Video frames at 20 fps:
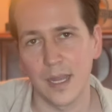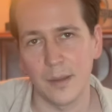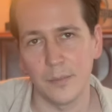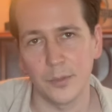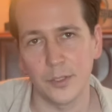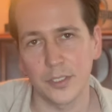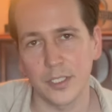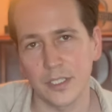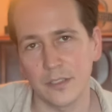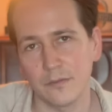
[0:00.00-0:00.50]

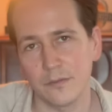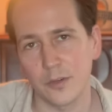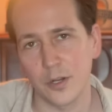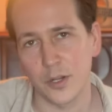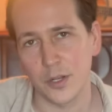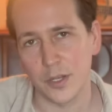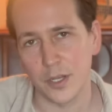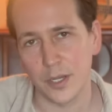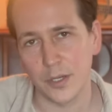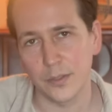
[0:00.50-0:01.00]
I'm looking for
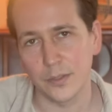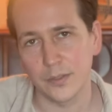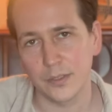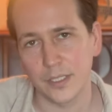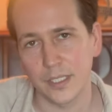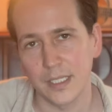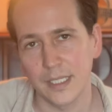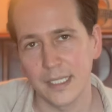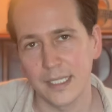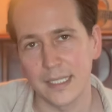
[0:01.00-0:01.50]
a
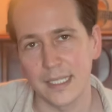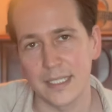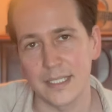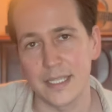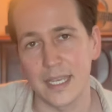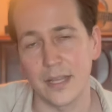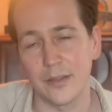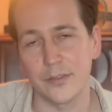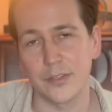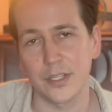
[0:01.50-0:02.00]
note that
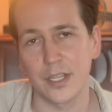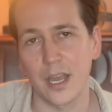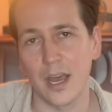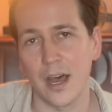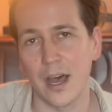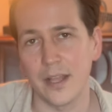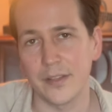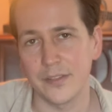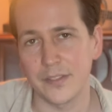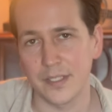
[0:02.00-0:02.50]
sounds
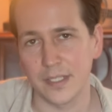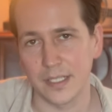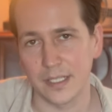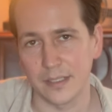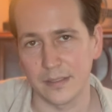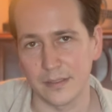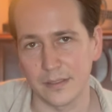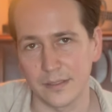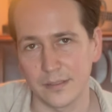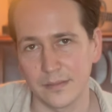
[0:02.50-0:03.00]

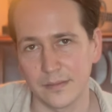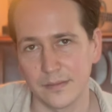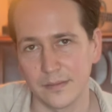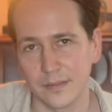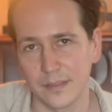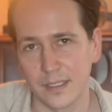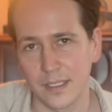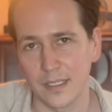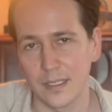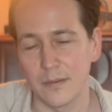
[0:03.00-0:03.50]
consonant
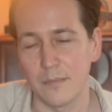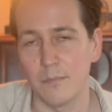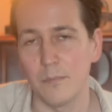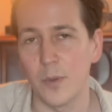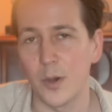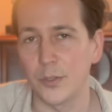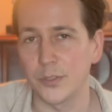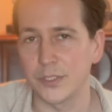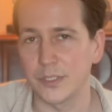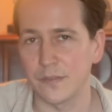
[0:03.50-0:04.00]

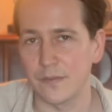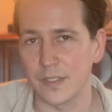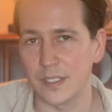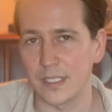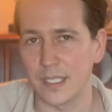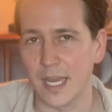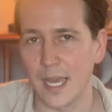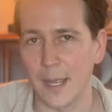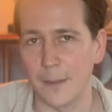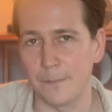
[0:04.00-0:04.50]
most of the
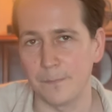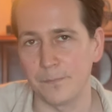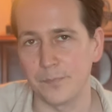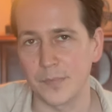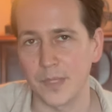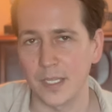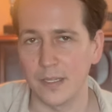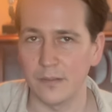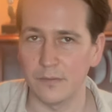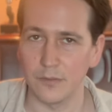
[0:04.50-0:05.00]
time.
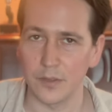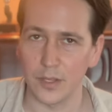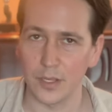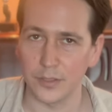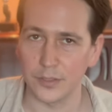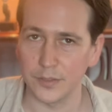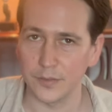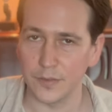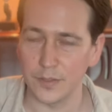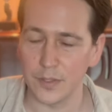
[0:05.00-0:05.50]
For
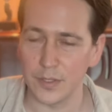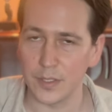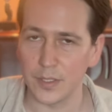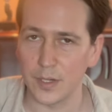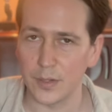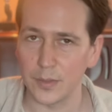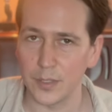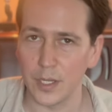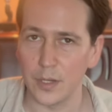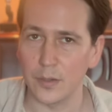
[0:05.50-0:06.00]
those of you that
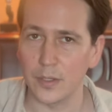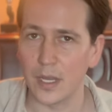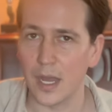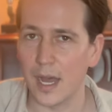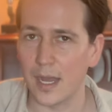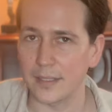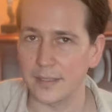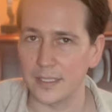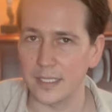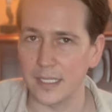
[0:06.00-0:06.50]
don't know,
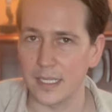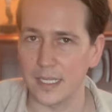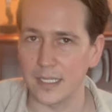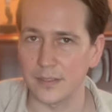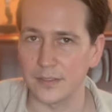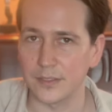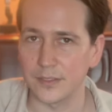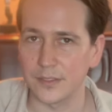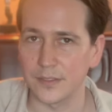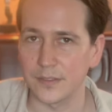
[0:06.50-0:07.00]

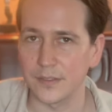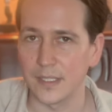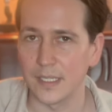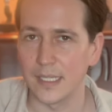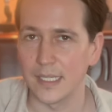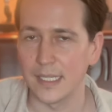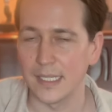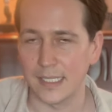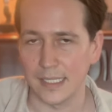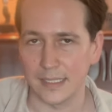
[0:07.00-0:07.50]
consonance
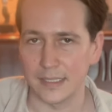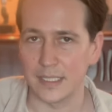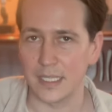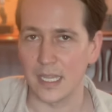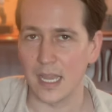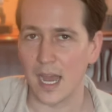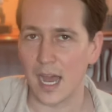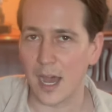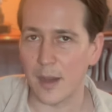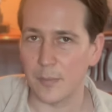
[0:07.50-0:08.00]
is
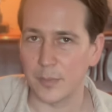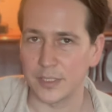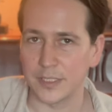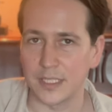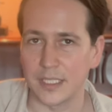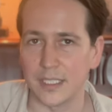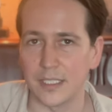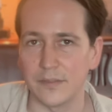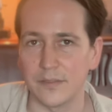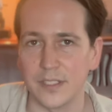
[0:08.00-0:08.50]
the
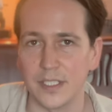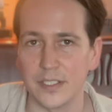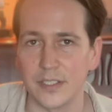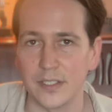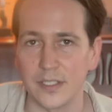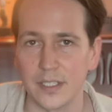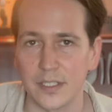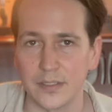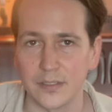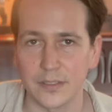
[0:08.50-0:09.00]
opposite of
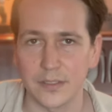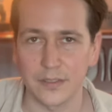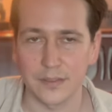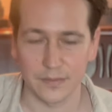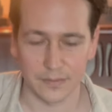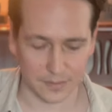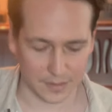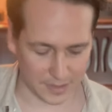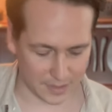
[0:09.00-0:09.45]
dissonance.